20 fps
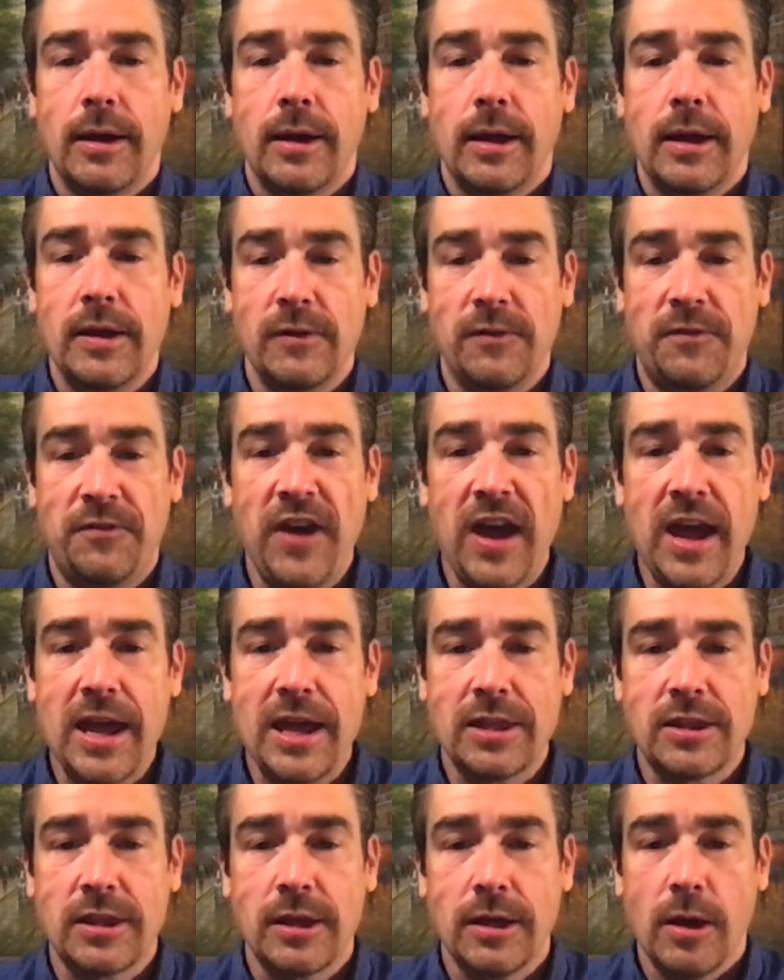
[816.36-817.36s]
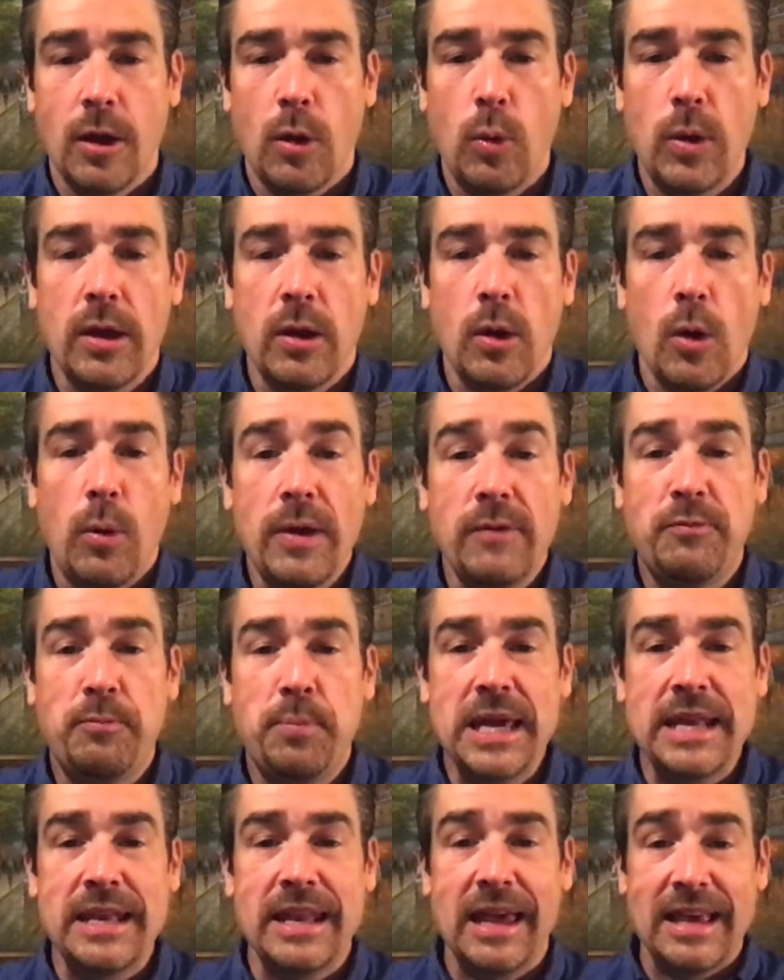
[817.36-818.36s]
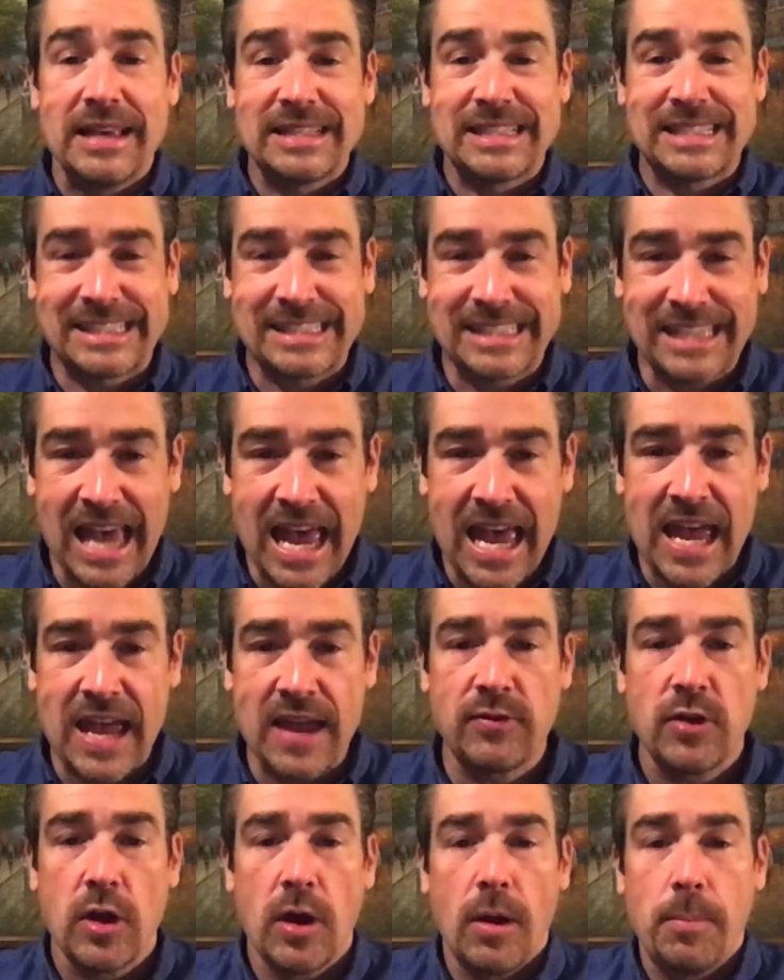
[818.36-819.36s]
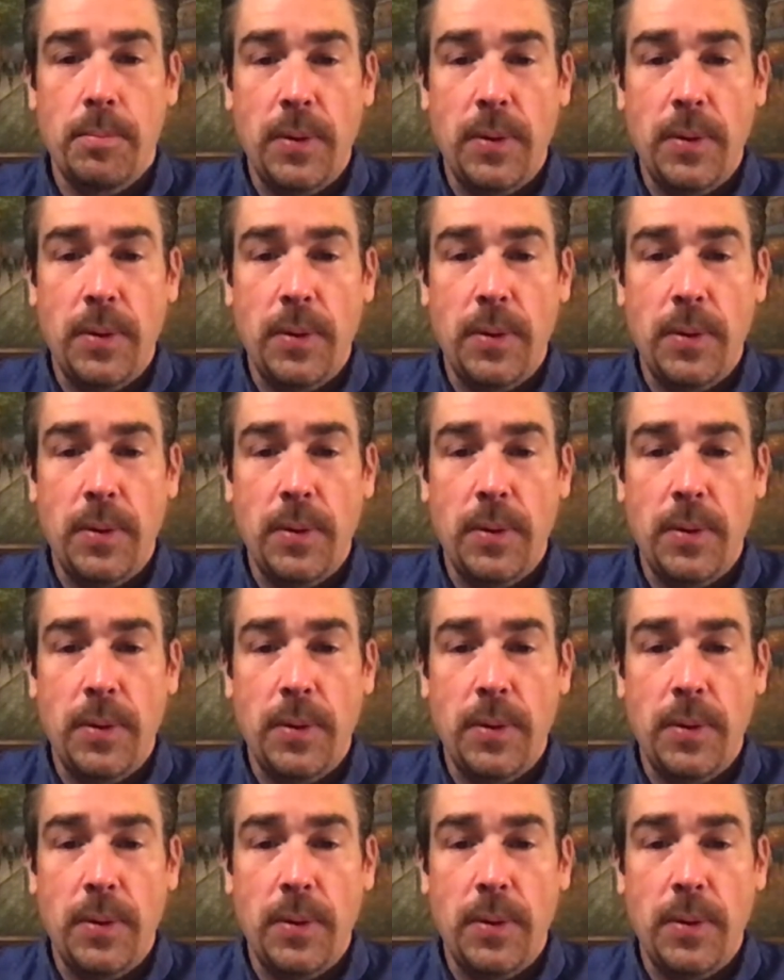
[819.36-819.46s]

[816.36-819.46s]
in faith. We've been saved,